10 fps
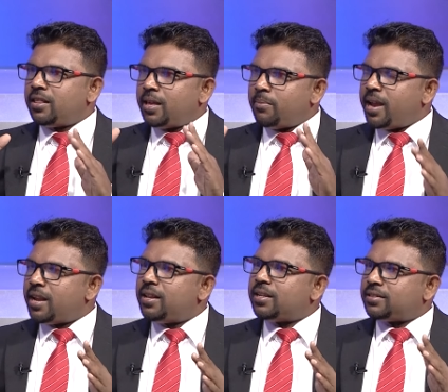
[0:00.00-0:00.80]
they
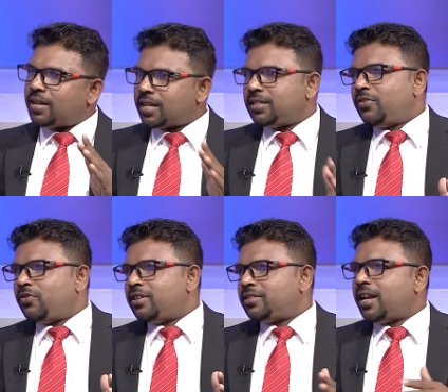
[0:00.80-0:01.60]
made the structure
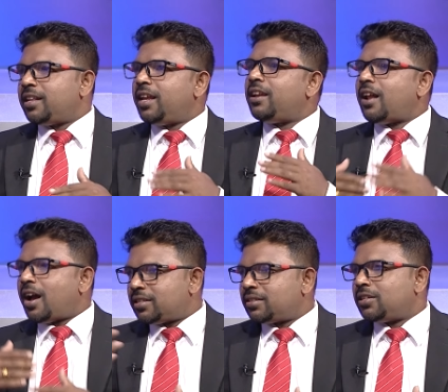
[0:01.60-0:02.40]
first and then
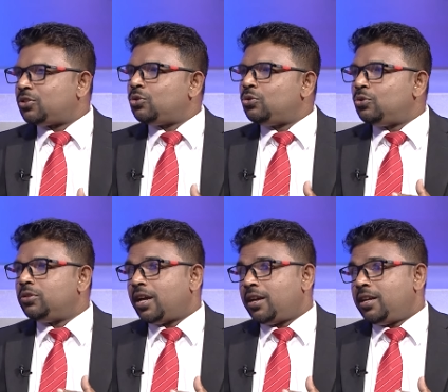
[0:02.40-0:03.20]
ask us to That's do
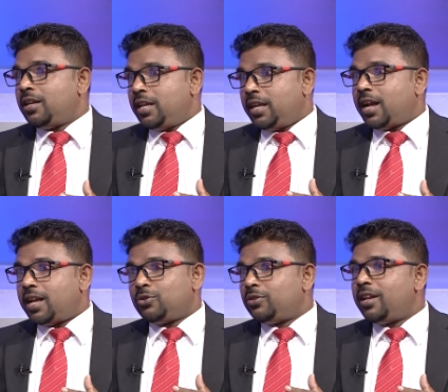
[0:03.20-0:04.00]
that. Thing. Yeah,
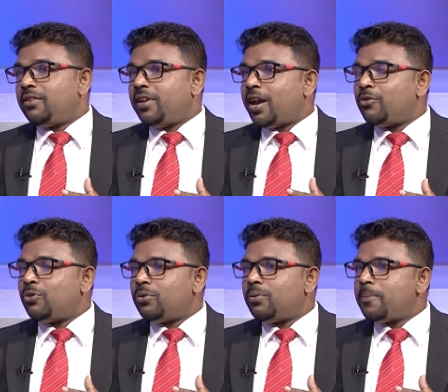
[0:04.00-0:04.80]
so then we have
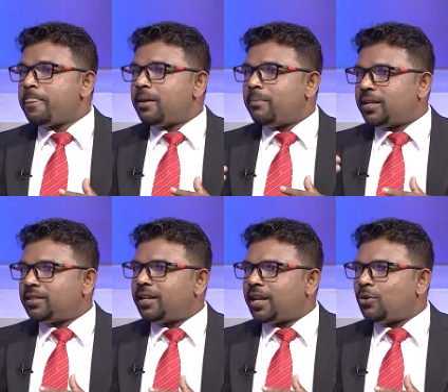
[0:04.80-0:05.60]
to match
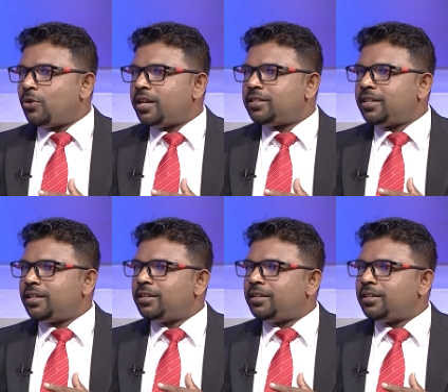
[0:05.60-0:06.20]
the regulation. So you have